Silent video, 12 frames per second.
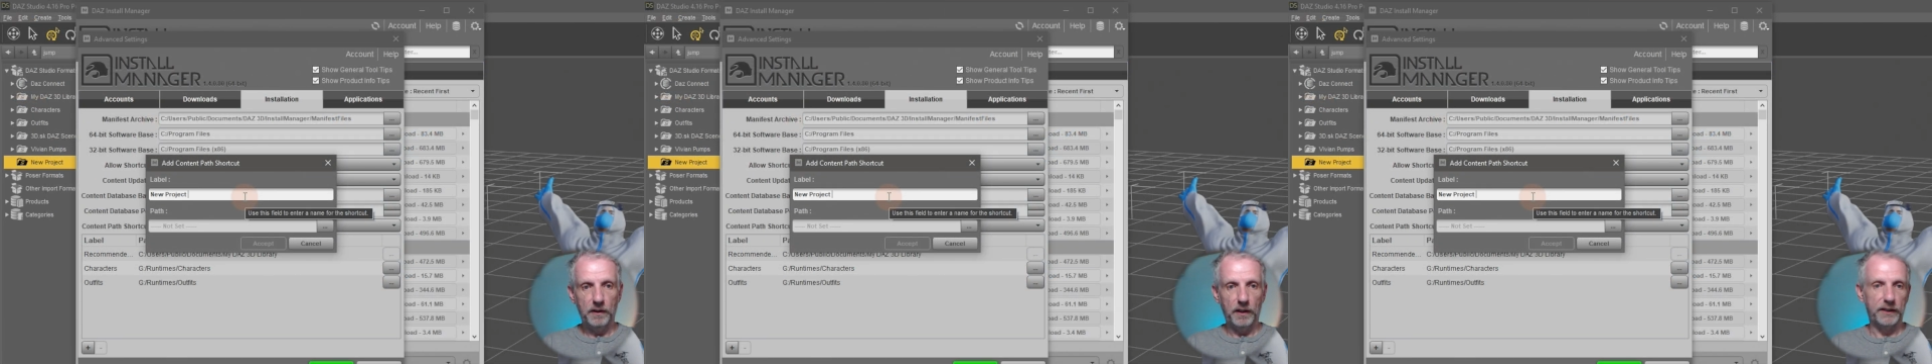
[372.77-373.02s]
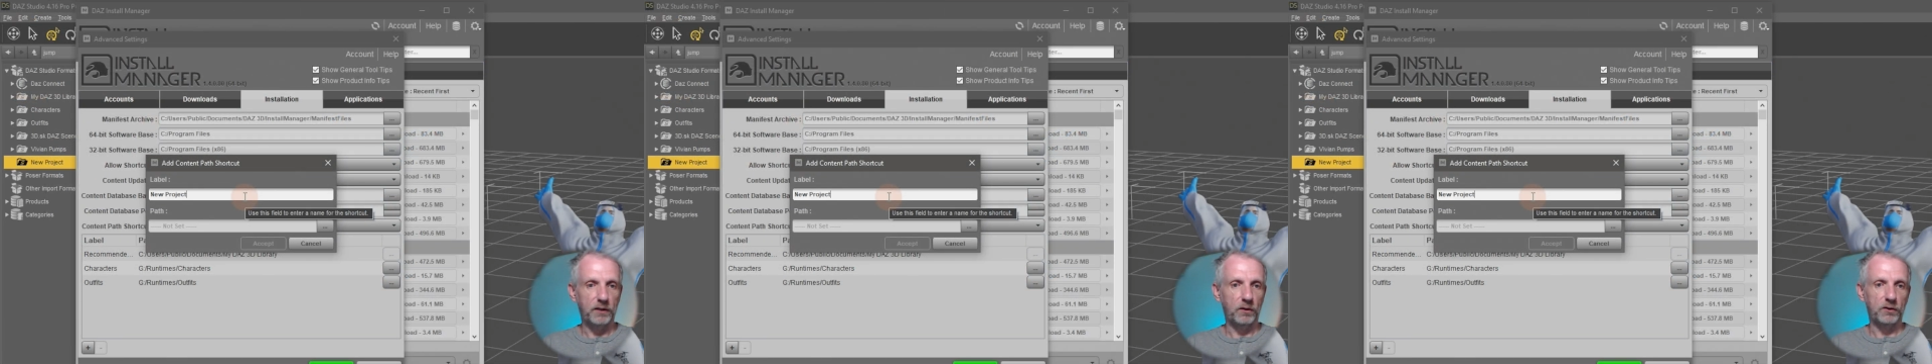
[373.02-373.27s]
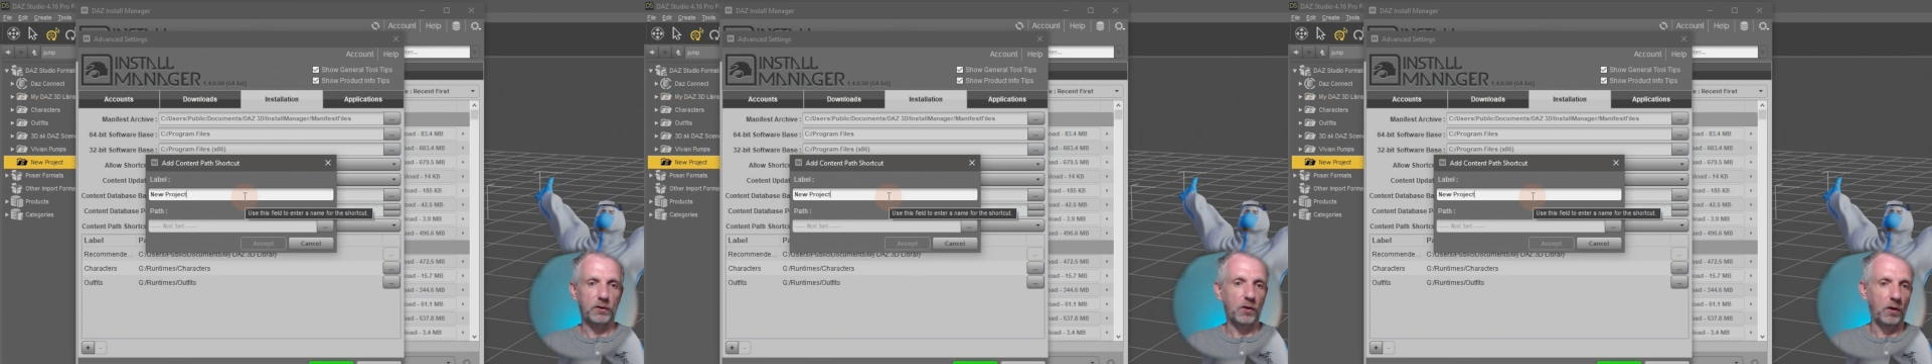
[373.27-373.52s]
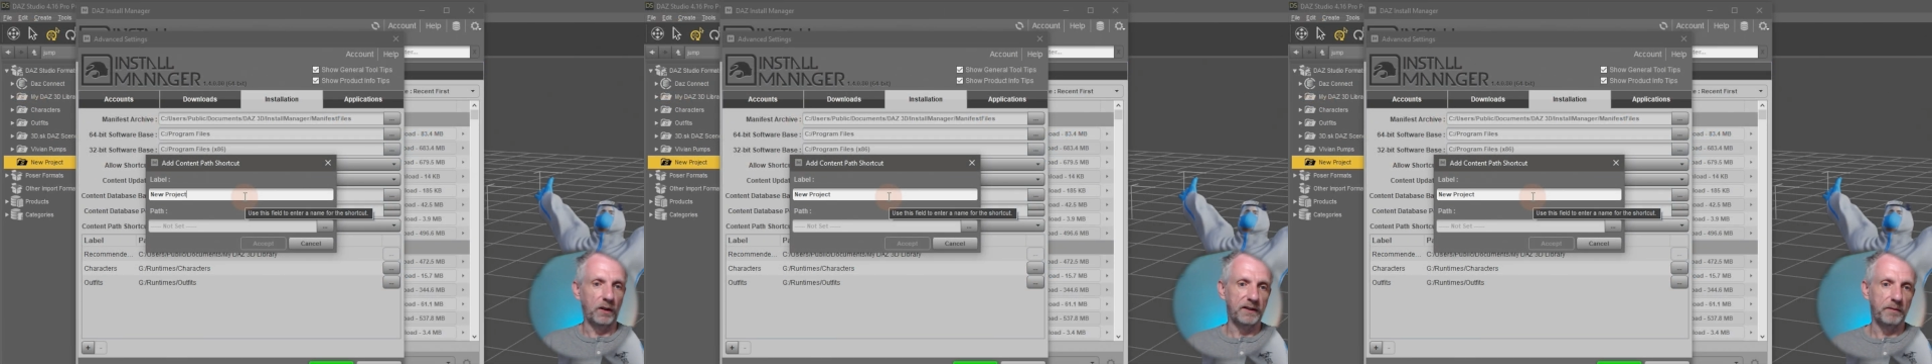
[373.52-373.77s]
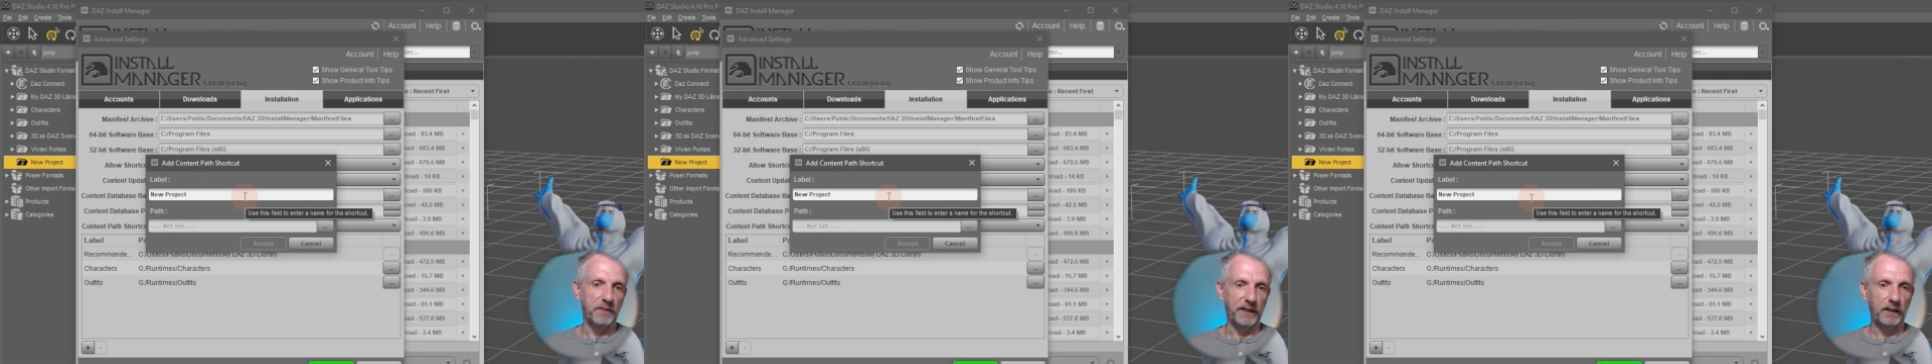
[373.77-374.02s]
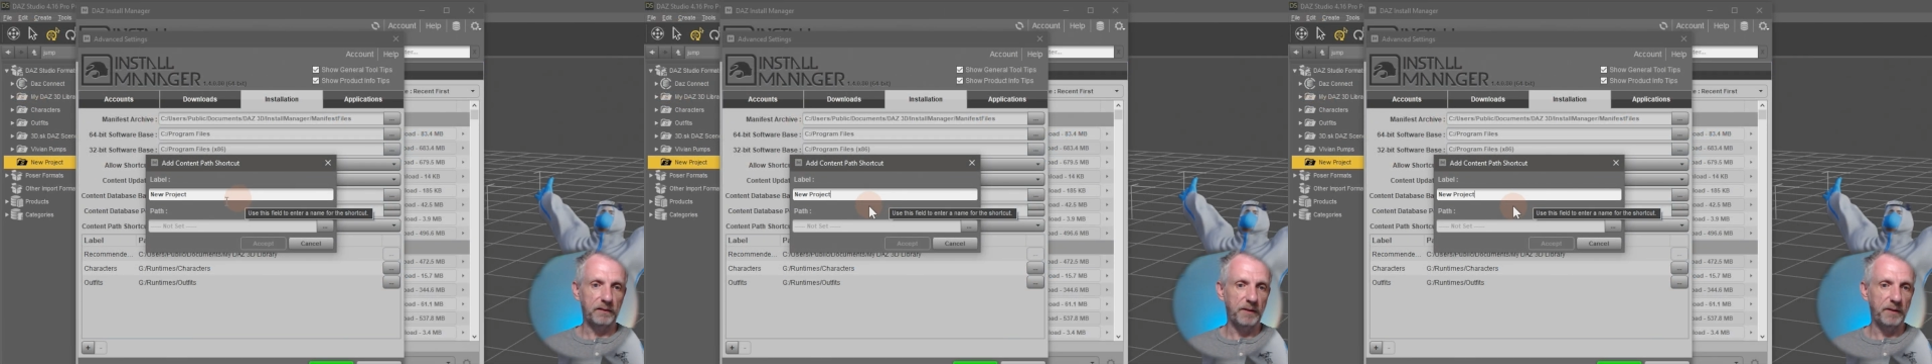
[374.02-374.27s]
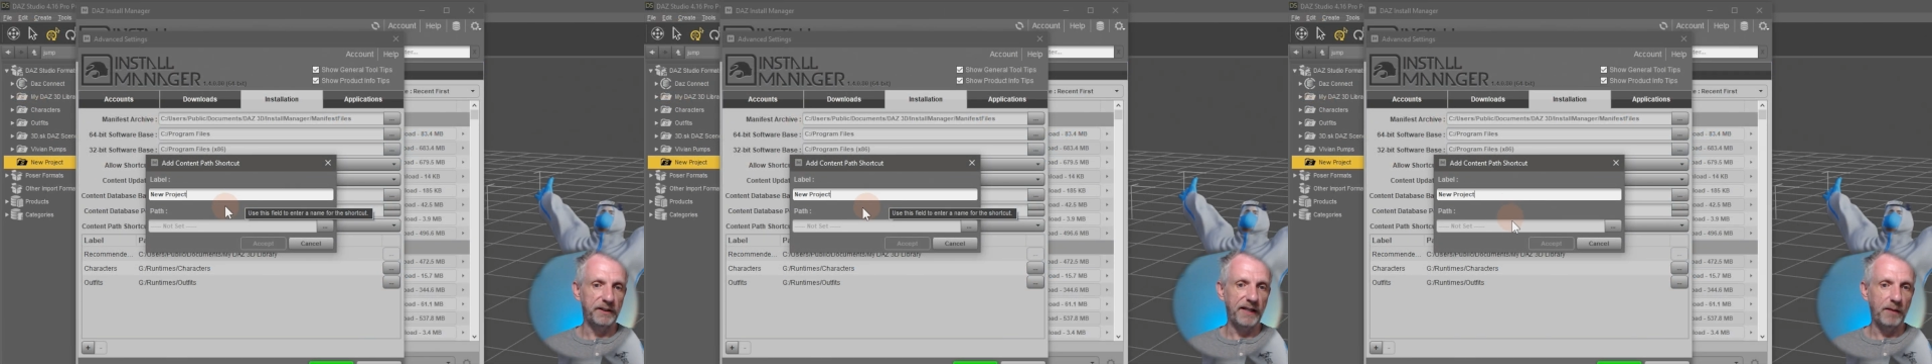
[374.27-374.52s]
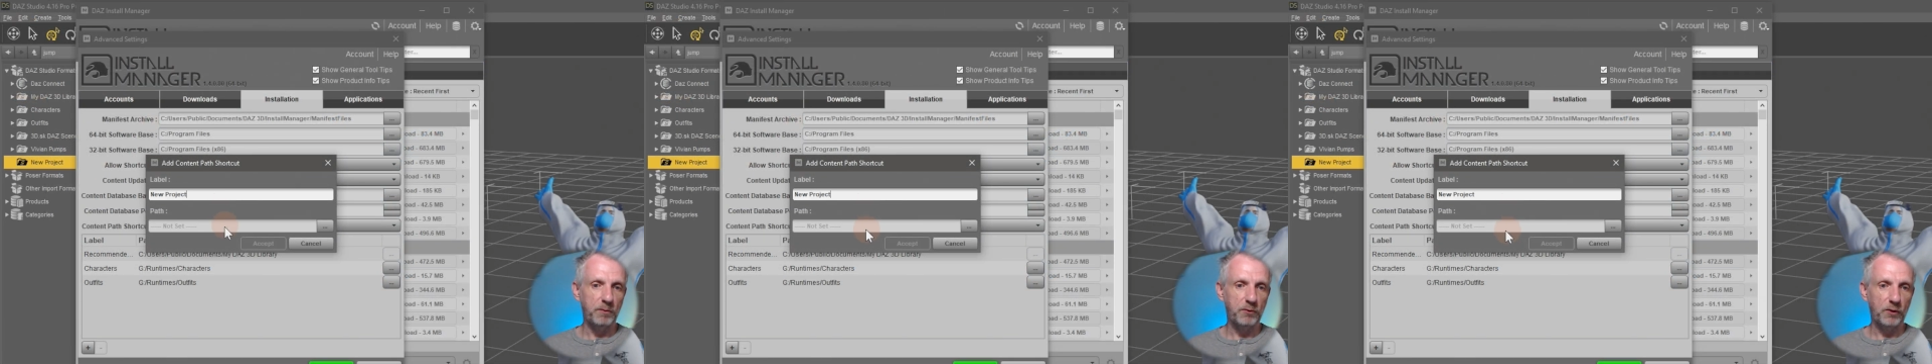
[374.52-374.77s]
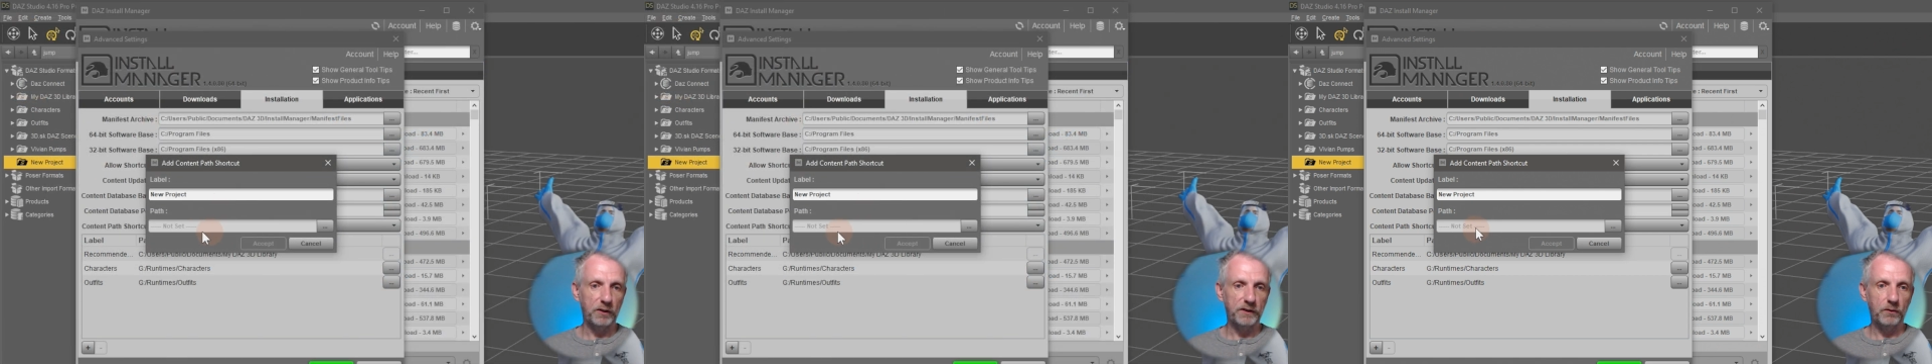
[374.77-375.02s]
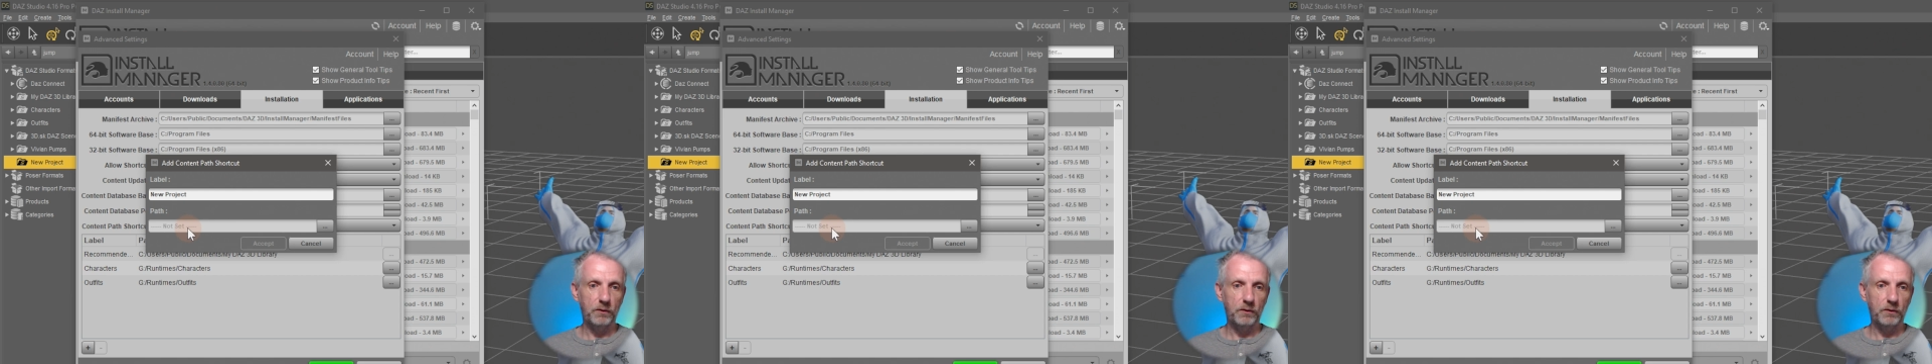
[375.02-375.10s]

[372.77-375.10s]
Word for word: I can also call it something else, maybe demo project or